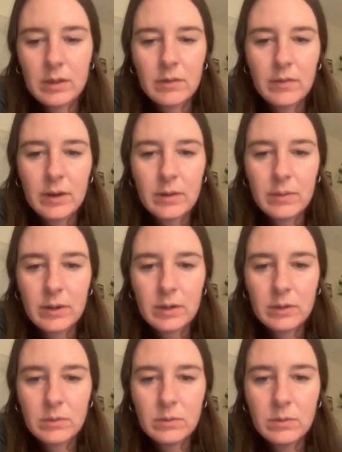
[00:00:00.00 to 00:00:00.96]

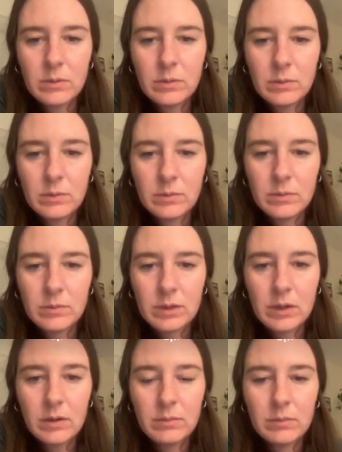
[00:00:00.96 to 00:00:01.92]
Fireworks. Woo.
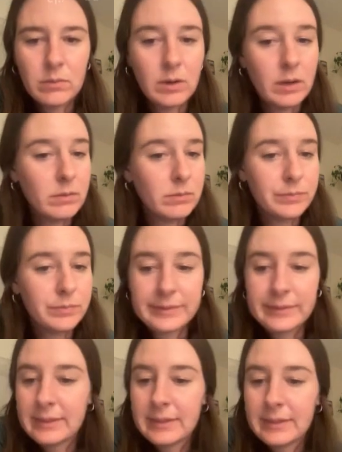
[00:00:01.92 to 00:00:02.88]
Oh, wow.
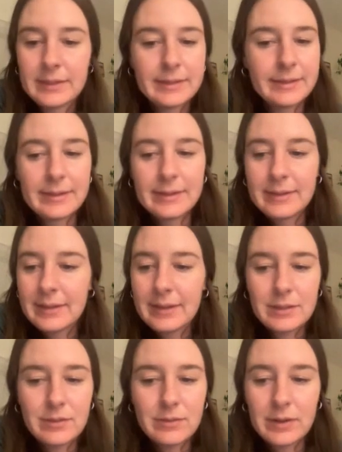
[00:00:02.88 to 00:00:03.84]

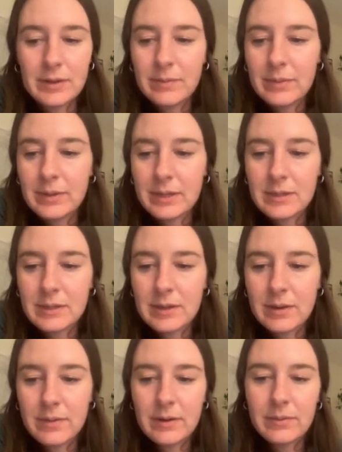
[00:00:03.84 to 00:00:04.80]
That's fun, but that's
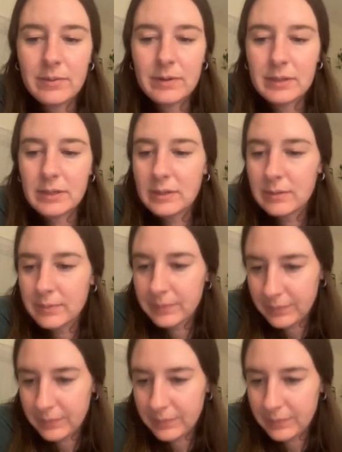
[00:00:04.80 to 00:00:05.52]
not what I wanted.